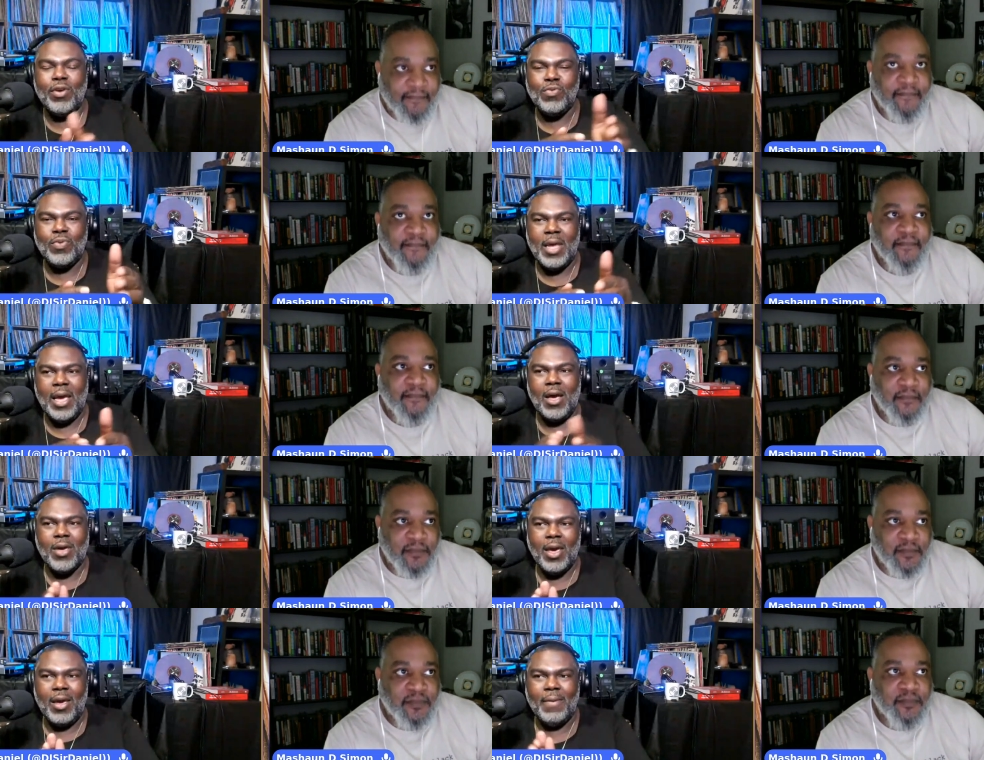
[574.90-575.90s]
Speaker 1: you were like,
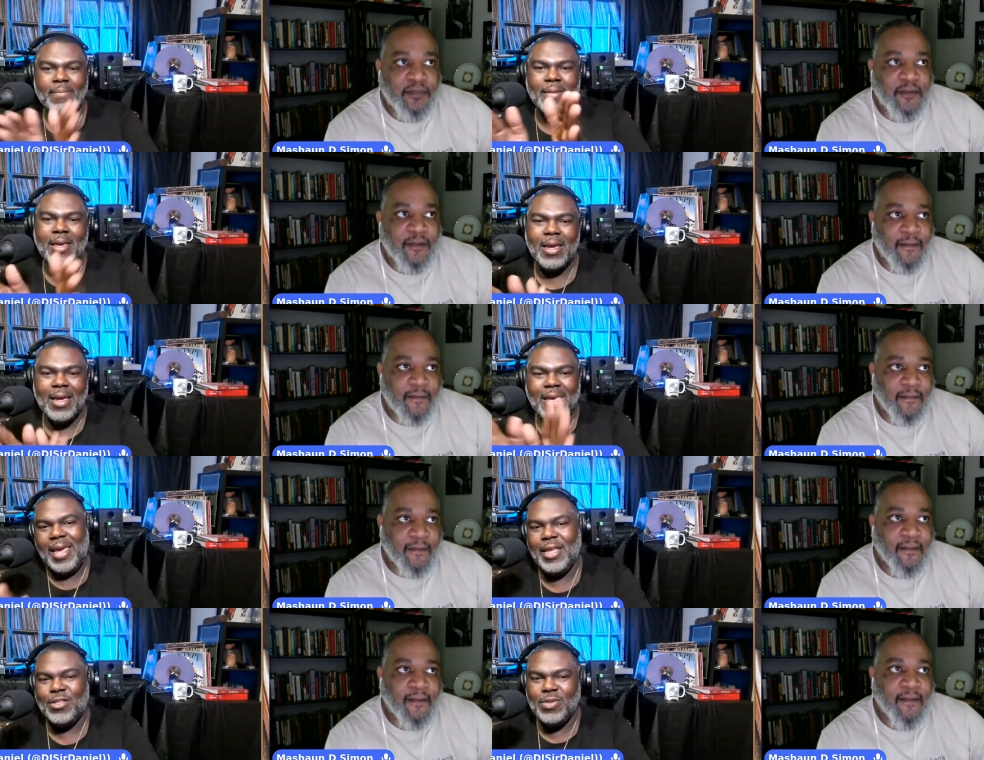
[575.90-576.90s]
okay,
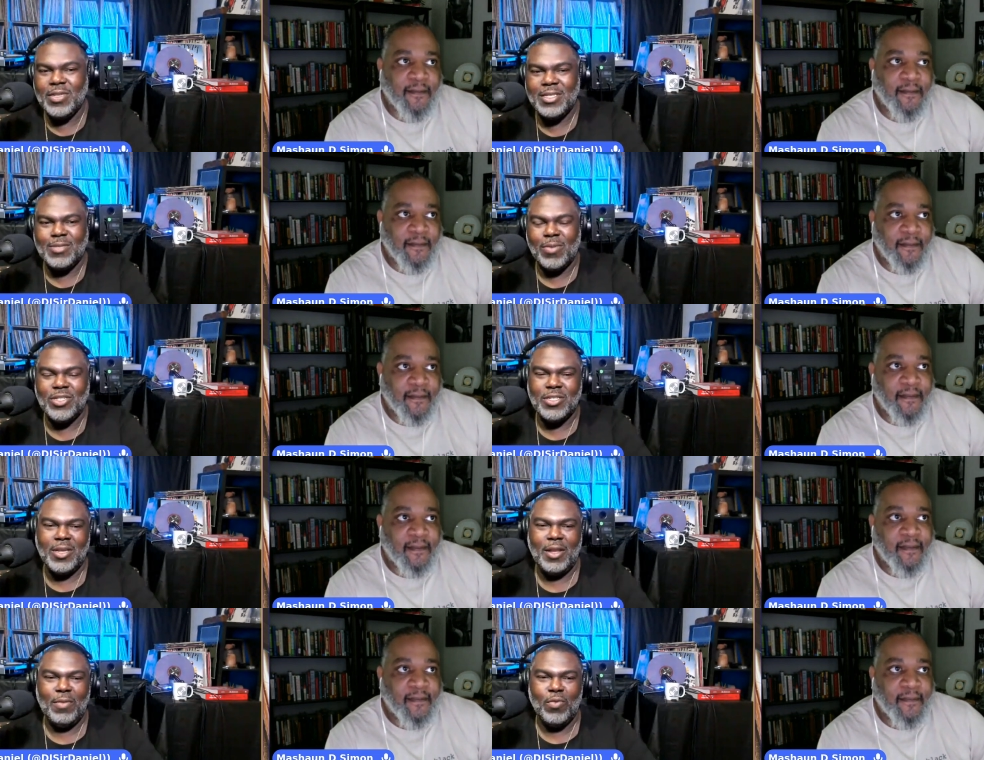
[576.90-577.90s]
can't do this as much as
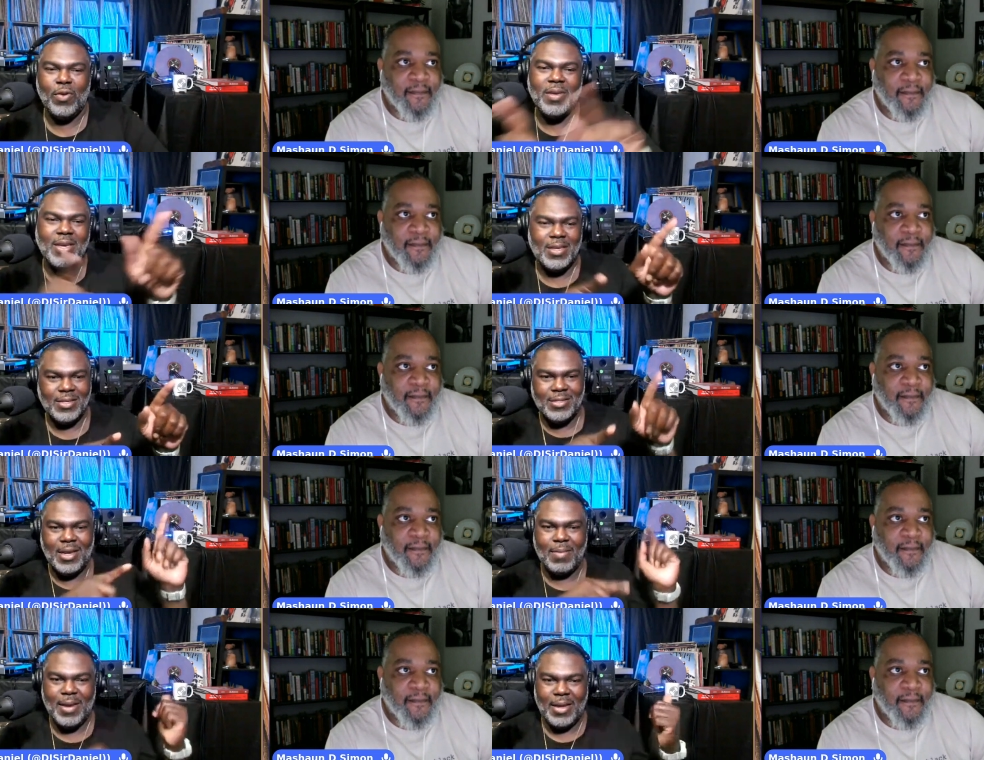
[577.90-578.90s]
anymore because
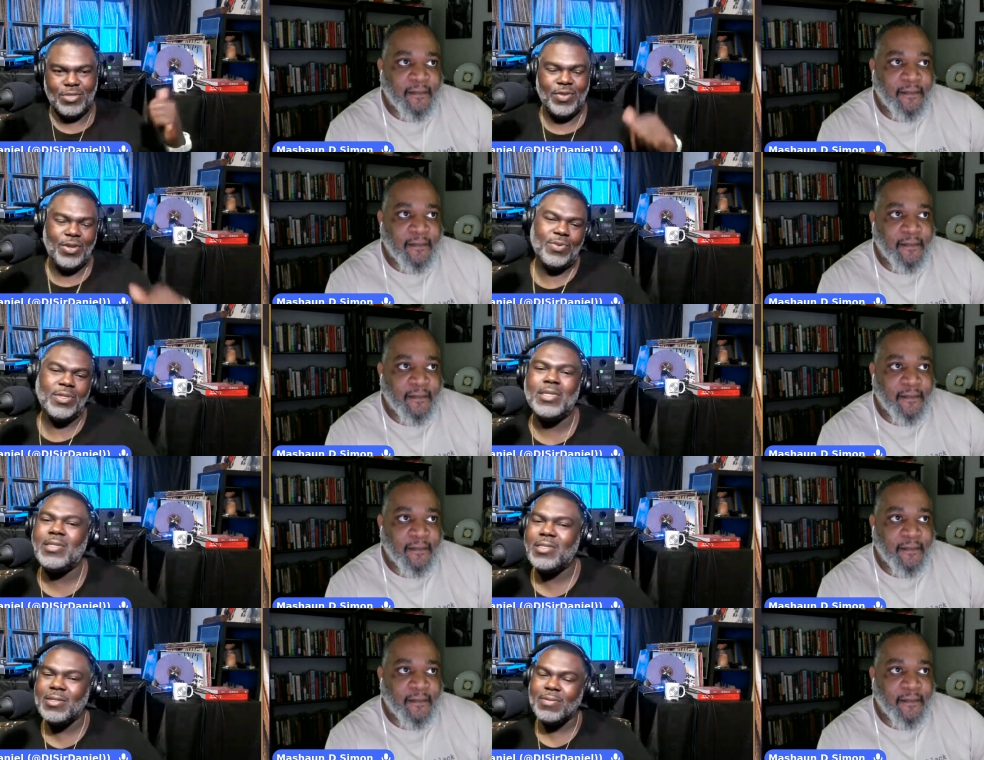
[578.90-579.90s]
I'm concentrating on
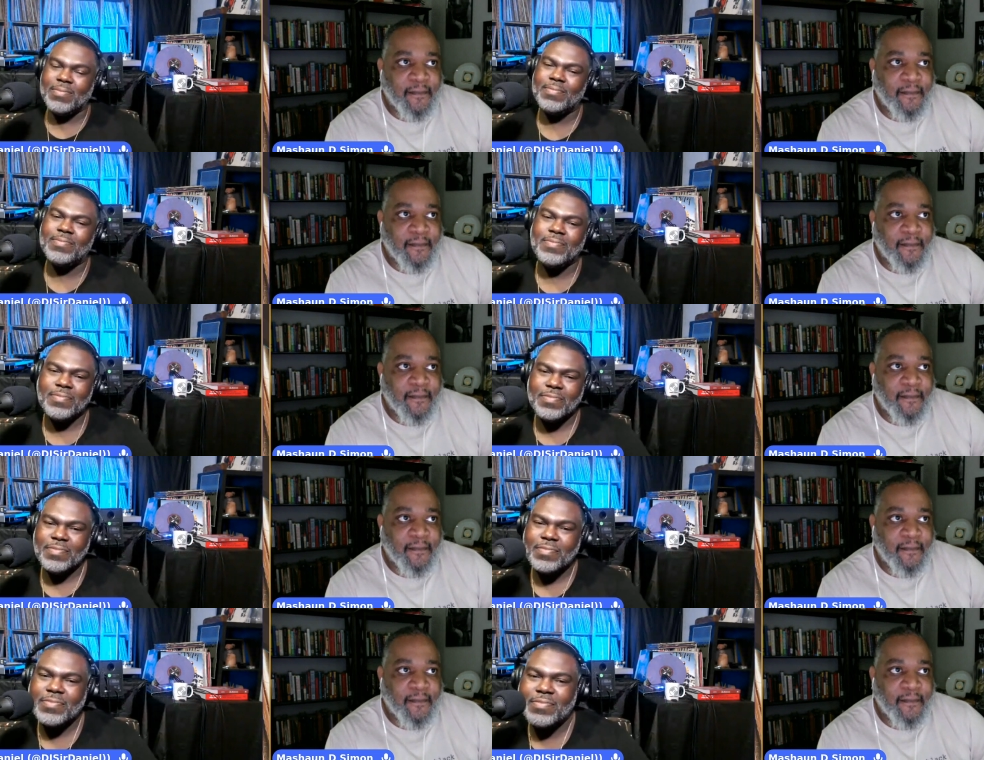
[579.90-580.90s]
this.
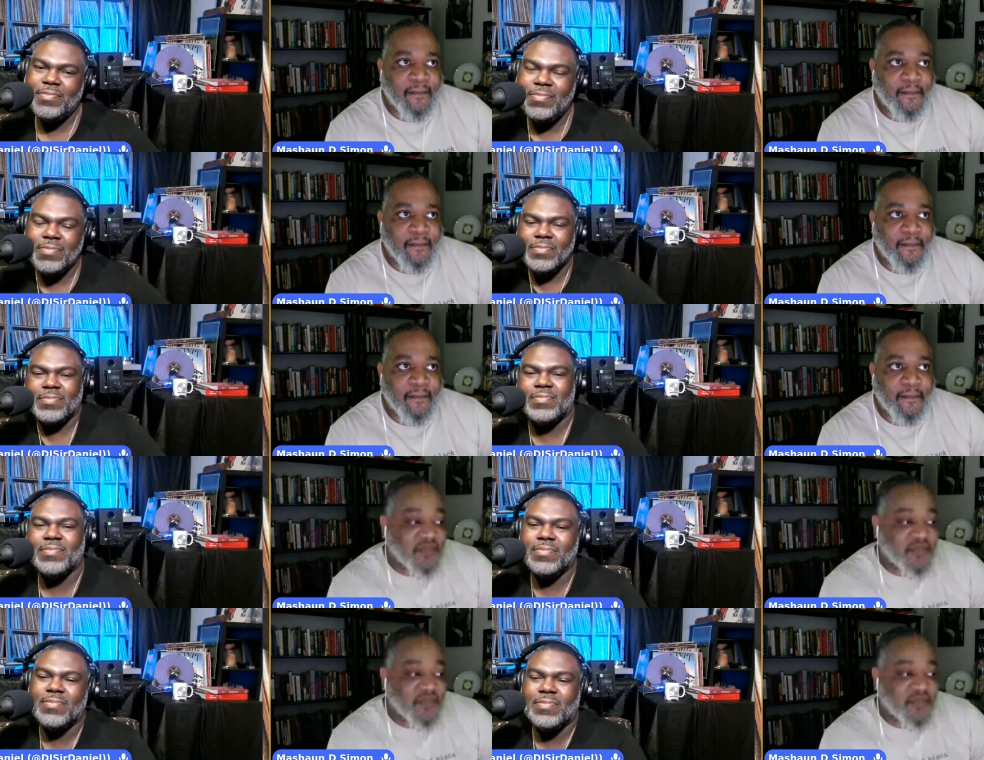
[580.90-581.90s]
Speaker 2: Yeah. yeah, yeah, that's
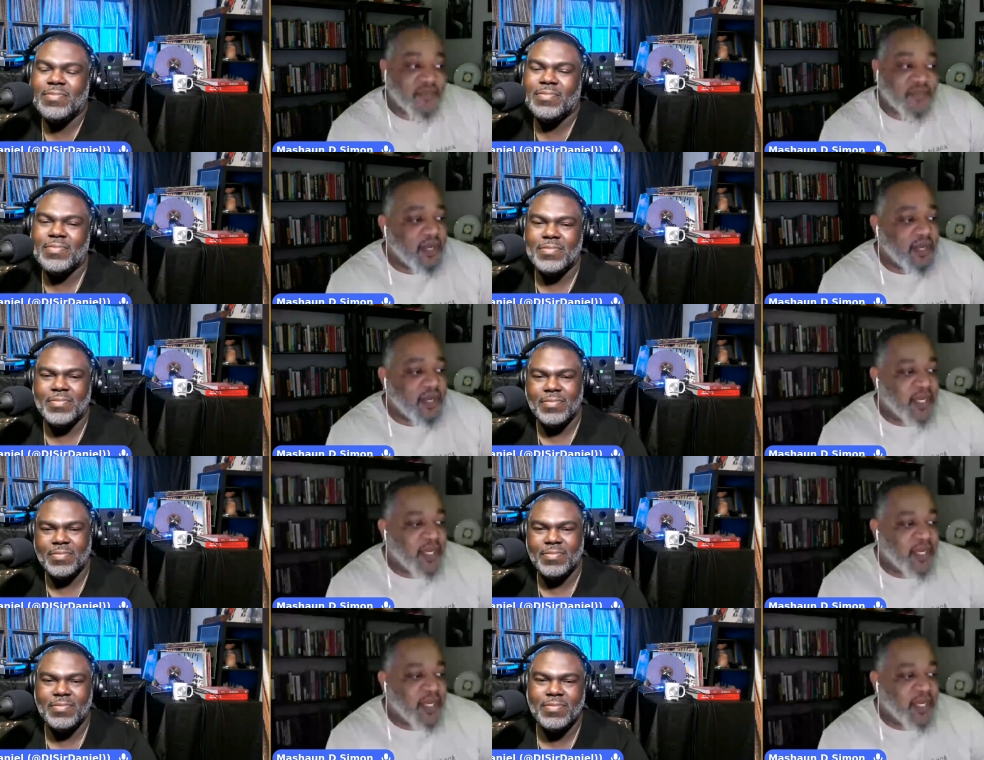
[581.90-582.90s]
very true. That is
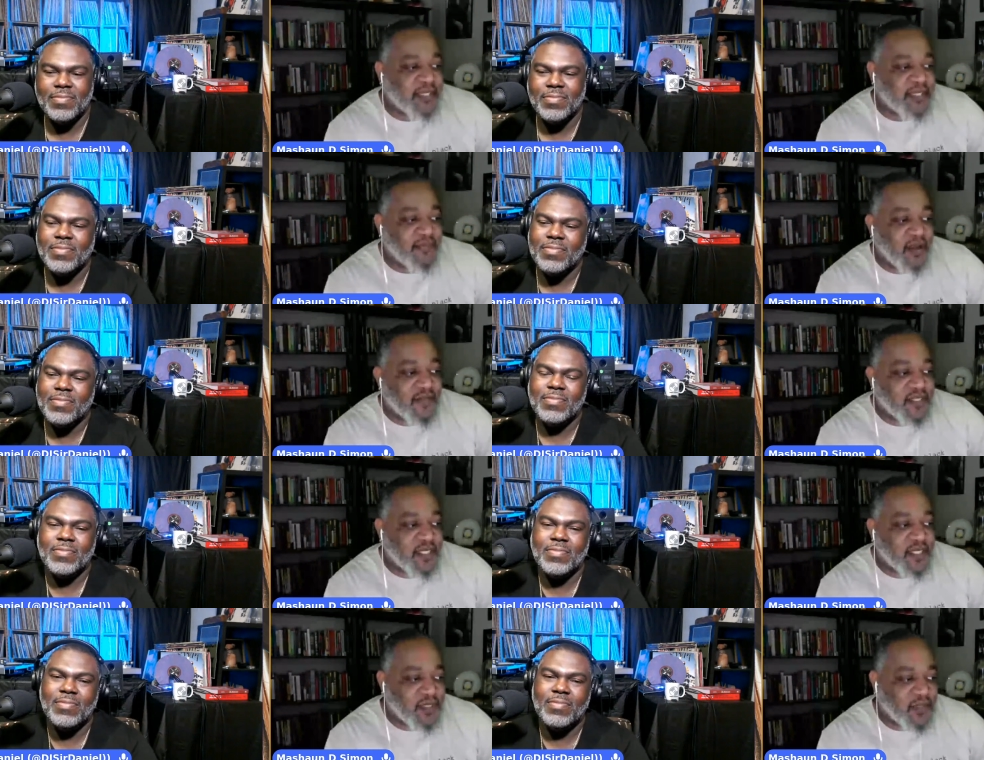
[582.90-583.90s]
very, and, and I was having
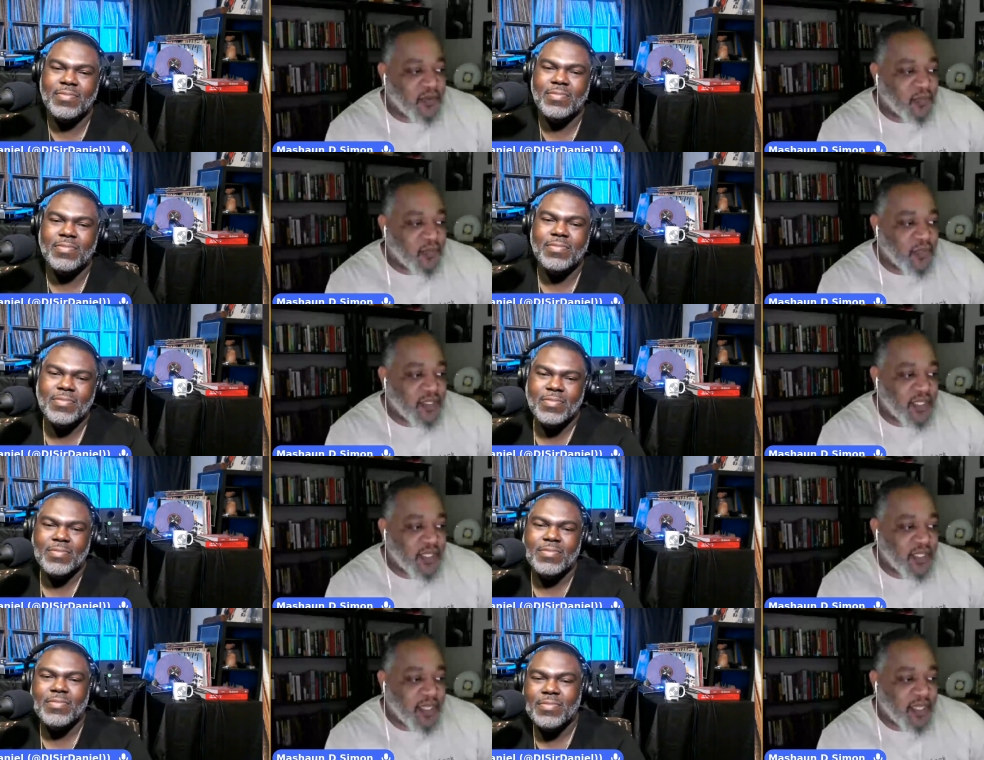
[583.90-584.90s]
a conversation with someone
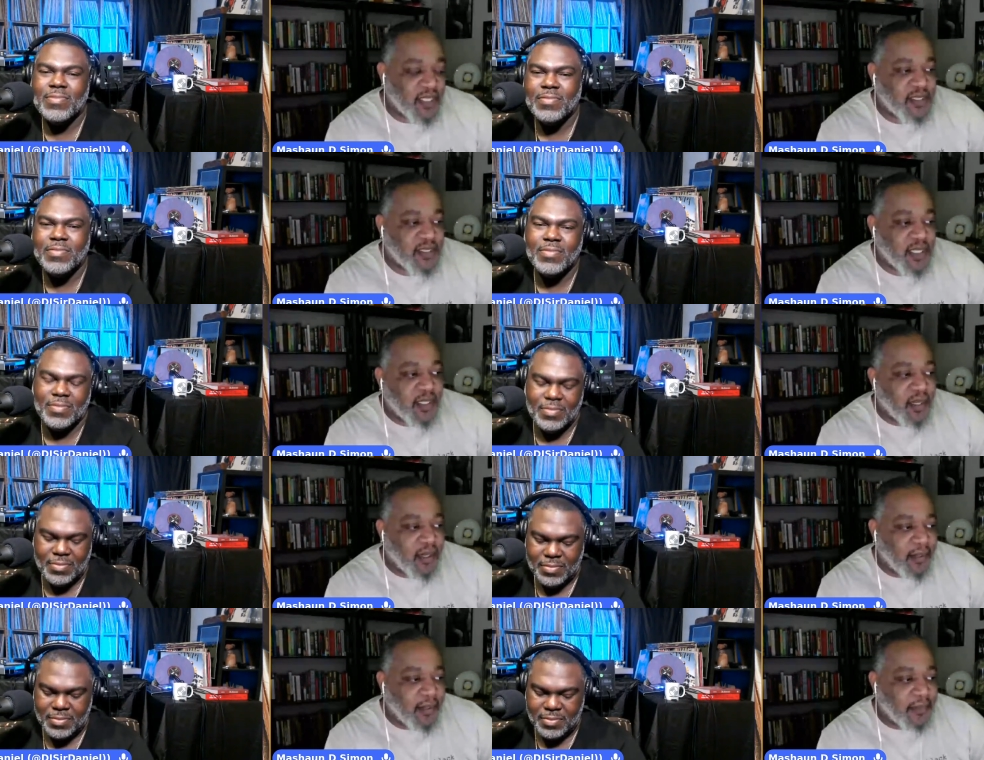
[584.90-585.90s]
recently about this.
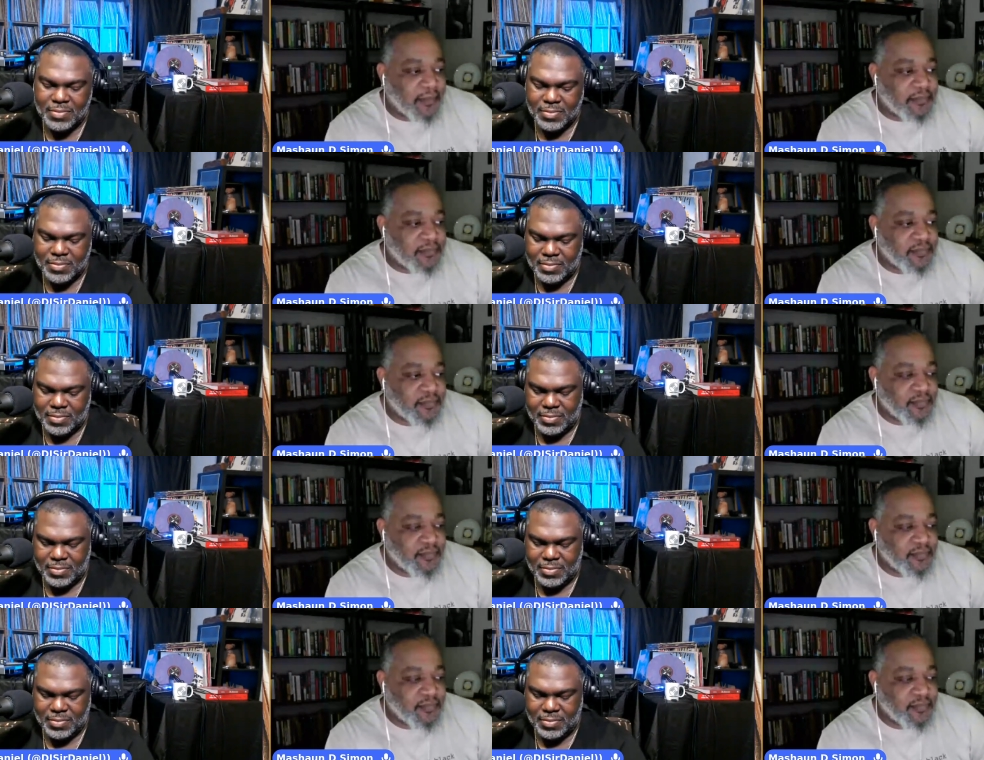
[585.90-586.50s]
Um,